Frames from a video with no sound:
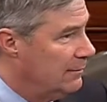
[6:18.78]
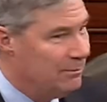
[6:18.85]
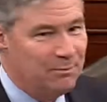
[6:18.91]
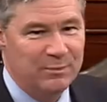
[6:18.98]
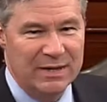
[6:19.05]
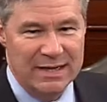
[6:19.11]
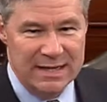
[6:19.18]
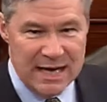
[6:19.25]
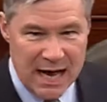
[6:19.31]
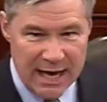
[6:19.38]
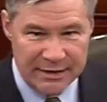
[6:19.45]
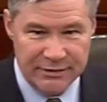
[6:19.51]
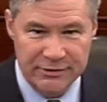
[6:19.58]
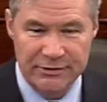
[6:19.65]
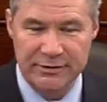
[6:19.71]
but
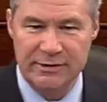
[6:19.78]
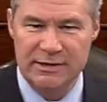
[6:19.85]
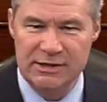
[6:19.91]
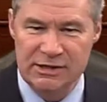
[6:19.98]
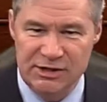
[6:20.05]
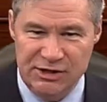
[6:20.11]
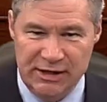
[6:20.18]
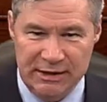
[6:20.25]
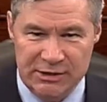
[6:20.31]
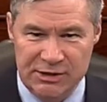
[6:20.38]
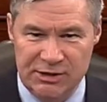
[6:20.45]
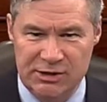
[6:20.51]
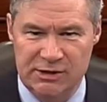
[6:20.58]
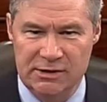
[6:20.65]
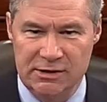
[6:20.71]
not
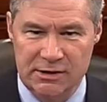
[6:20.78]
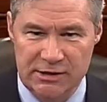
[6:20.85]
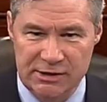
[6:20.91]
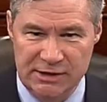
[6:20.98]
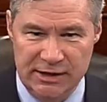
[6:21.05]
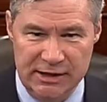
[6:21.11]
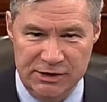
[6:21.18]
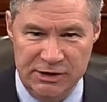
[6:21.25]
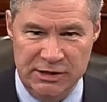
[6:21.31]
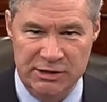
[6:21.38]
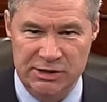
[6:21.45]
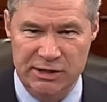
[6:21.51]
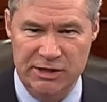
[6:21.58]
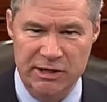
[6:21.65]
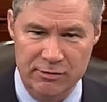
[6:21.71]
since
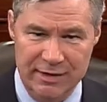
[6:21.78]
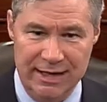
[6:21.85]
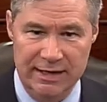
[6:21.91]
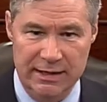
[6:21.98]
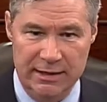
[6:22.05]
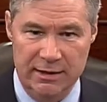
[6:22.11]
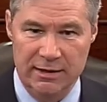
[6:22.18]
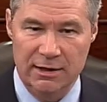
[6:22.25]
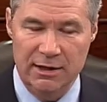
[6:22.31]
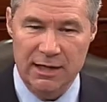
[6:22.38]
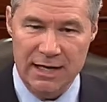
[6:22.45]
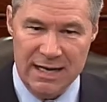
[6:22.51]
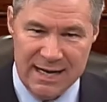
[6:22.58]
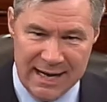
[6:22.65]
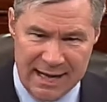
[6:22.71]
Citizens United,
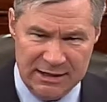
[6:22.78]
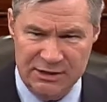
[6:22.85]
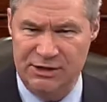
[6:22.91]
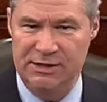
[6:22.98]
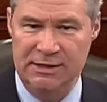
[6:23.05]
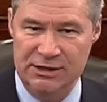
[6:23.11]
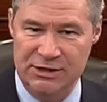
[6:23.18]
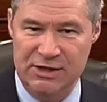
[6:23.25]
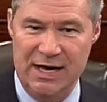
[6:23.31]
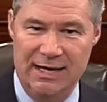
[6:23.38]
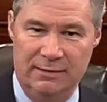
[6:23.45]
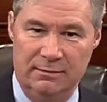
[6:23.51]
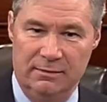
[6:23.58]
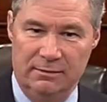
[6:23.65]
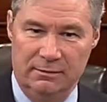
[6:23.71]
not since
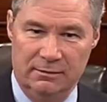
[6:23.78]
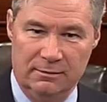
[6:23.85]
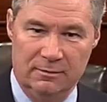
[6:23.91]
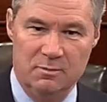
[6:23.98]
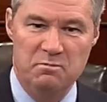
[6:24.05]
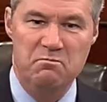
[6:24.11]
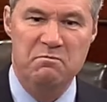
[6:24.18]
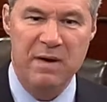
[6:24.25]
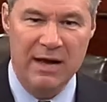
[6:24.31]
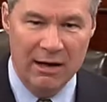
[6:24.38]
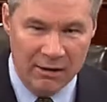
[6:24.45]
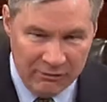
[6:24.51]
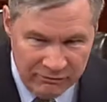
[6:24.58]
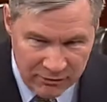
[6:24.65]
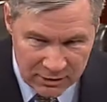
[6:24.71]
that
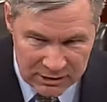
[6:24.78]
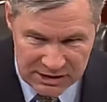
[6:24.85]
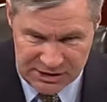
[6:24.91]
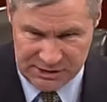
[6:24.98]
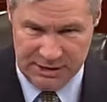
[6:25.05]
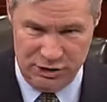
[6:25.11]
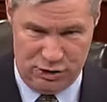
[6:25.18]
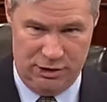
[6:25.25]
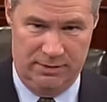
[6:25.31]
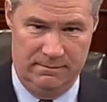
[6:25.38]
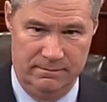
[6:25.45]
baleful decision